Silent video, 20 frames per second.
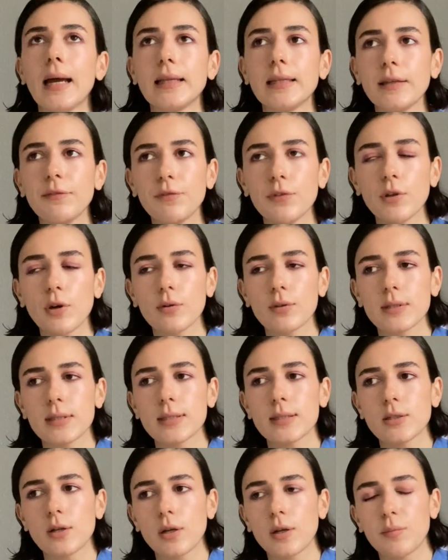And even though this
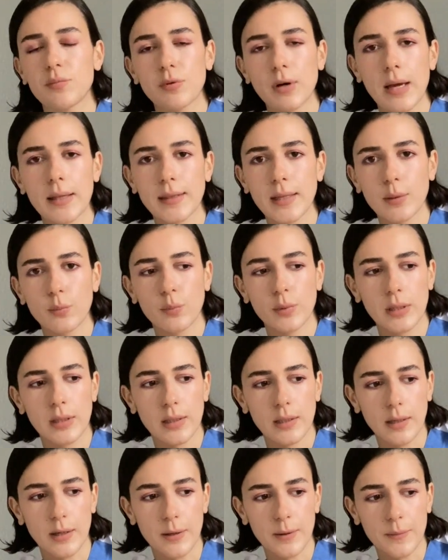is not a brand that
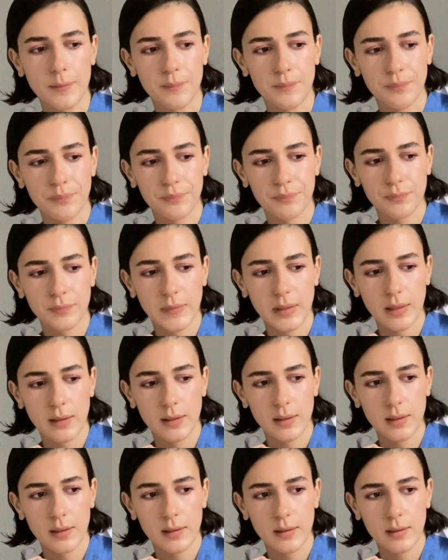we
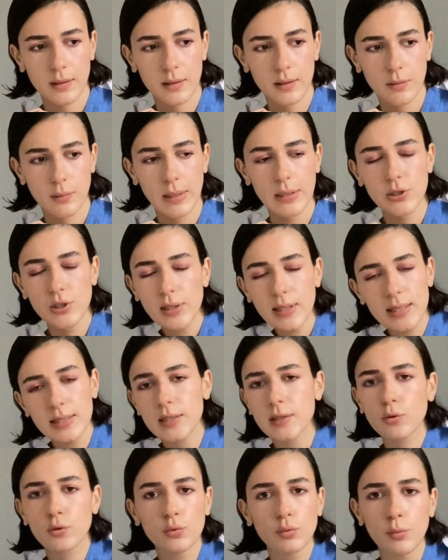actually,
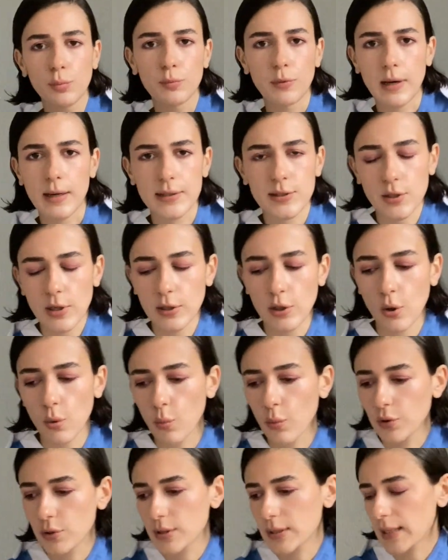it's a cool brand, so I
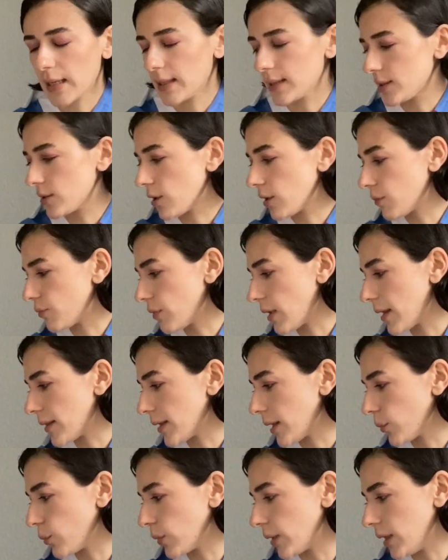don't want to say it's not a brand
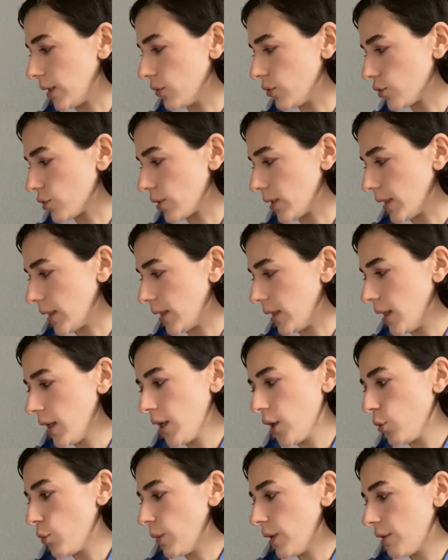that we usually
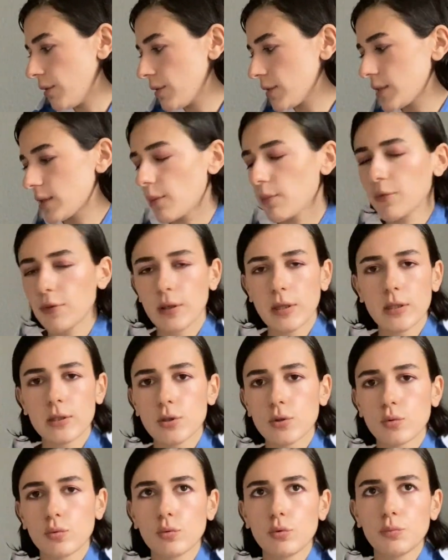wear or something. It's
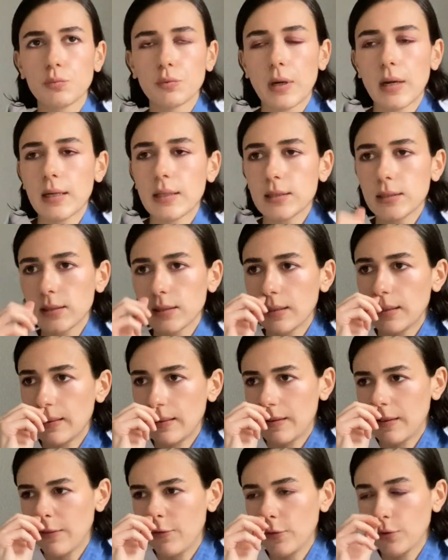a cool brand
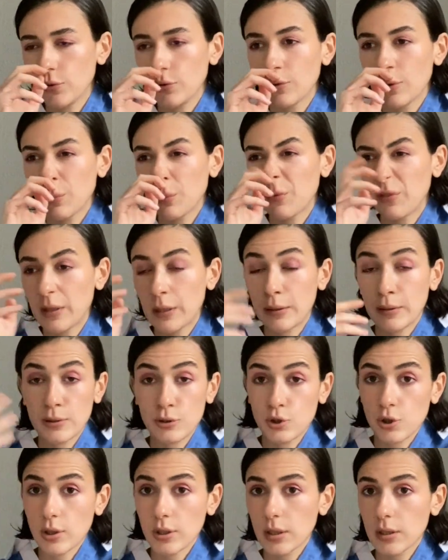if you do not wear the
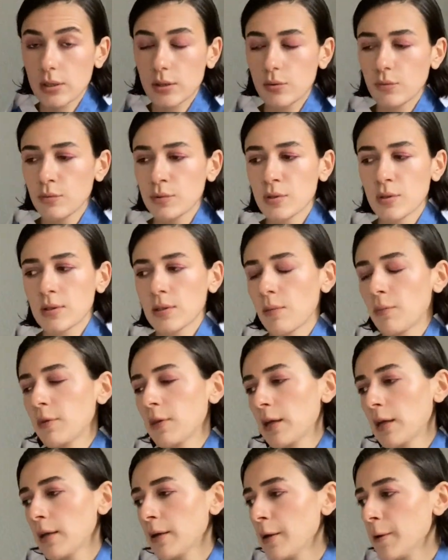jogging suits or
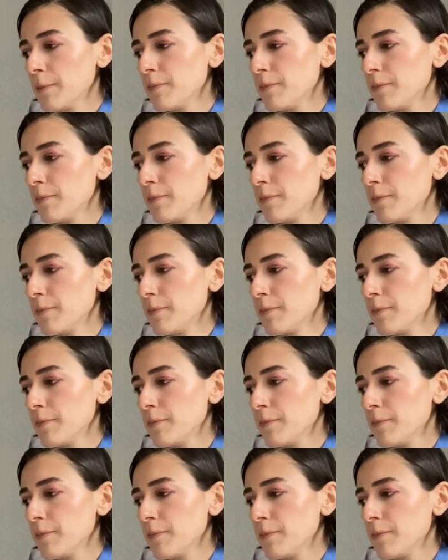something.